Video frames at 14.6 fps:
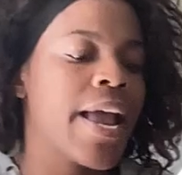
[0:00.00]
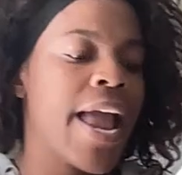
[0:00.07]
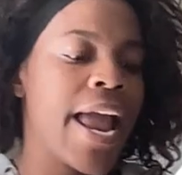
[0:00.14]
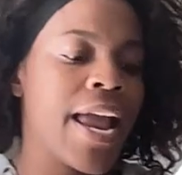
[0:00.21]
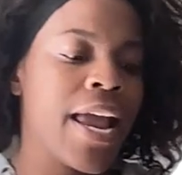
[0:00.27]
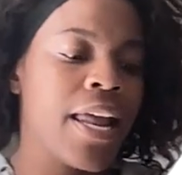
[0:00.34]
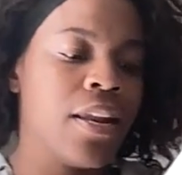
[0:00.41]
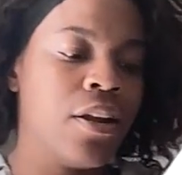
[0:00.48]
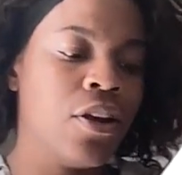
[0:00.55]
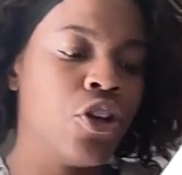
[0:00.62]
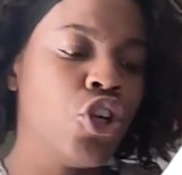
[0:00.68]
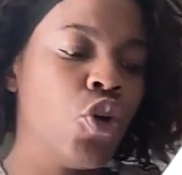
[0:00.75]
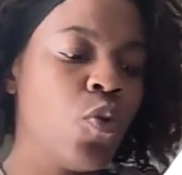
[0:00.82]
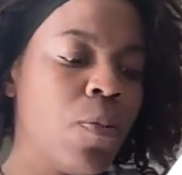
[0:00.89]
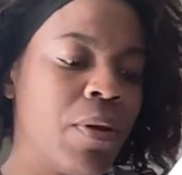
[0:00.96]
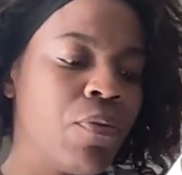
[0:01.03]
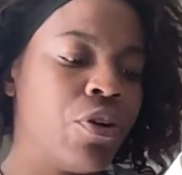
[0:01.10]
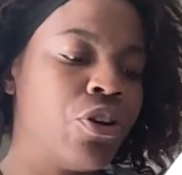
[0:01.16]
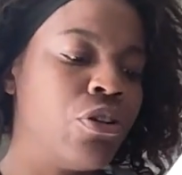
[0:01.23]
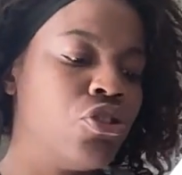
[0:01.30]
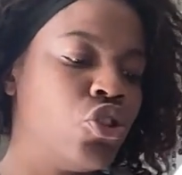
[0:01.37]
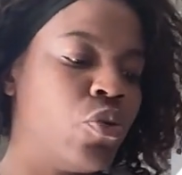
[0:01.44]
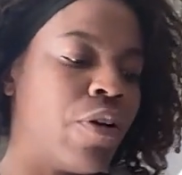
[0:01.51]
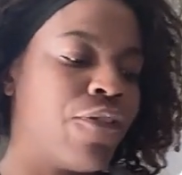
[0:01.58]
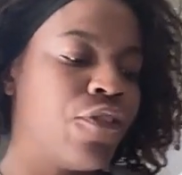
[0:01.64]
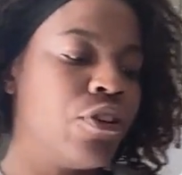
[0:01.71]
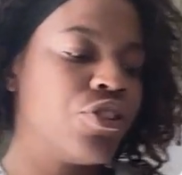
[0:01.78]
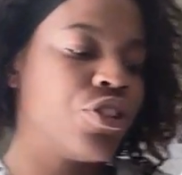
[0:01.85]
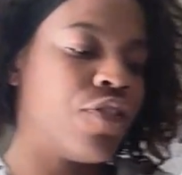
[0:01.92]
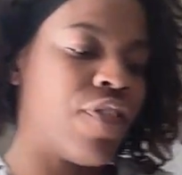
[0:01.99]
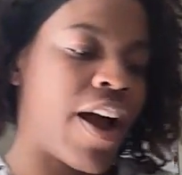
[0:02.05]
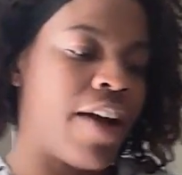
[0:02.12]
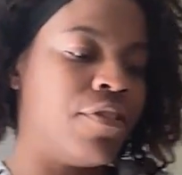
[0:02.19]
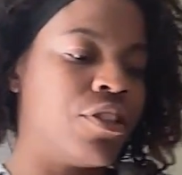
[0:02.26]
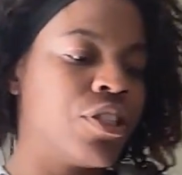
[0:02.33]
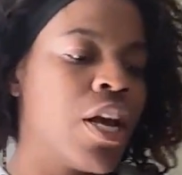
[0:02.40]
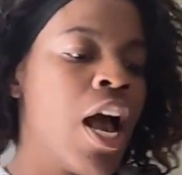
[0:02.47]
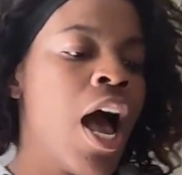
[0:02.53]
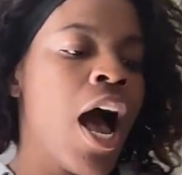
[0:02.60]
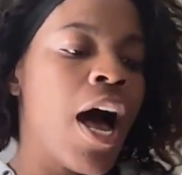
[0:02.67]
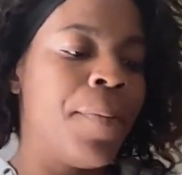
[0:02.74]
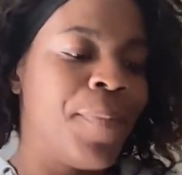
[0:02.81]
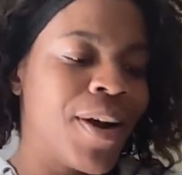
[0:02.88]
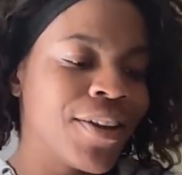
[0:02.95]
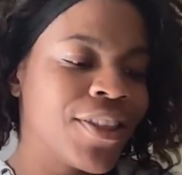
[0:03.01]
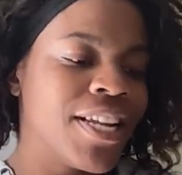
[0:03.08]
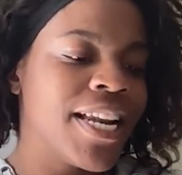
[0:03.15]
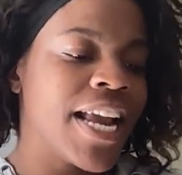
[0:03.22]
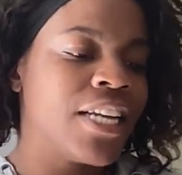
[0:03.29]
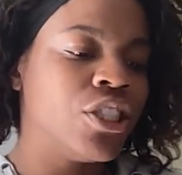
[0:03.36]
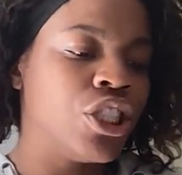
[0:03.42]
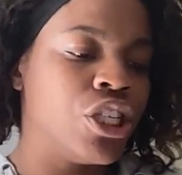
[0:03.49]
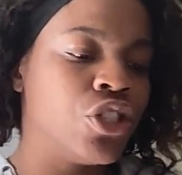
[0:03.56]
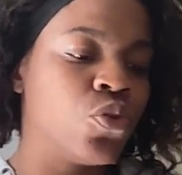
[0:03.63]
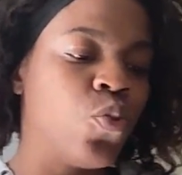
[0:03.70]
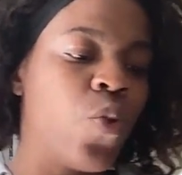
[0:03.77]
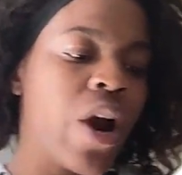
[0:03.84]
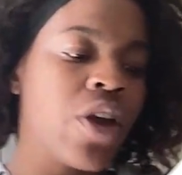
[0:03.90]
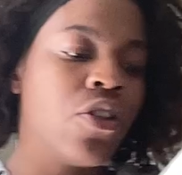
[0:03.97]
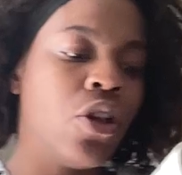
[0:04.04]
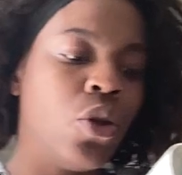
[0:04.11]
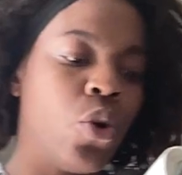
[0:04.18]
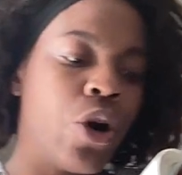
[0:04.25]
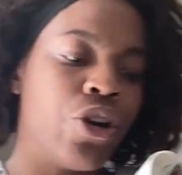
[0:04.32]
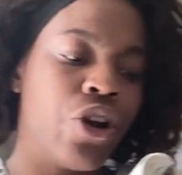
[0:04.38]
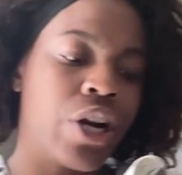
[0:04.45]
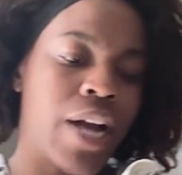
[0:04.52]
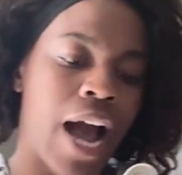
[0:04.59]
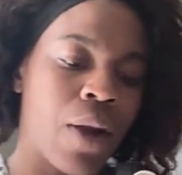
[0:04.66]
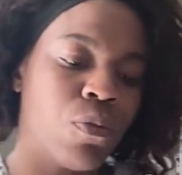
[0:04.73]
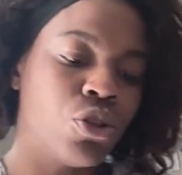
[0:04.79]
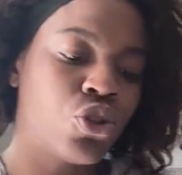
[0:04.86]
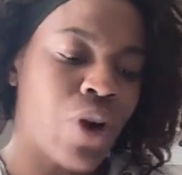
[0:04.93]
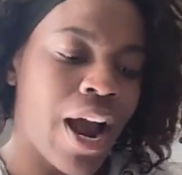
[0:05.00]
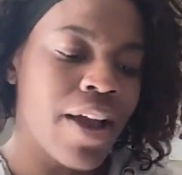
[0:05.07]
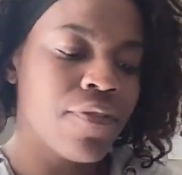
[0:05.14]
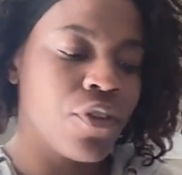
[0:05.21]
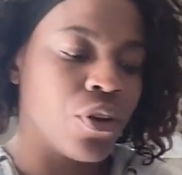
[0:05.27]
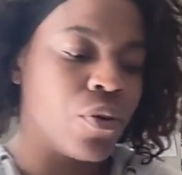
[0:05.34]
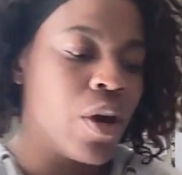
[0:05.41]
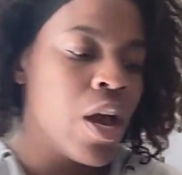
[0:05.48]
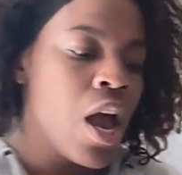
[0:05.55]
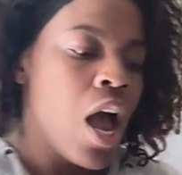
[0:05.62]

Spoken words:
and you will be reduced to a few survivors among the nations where the Lord your God will drive you.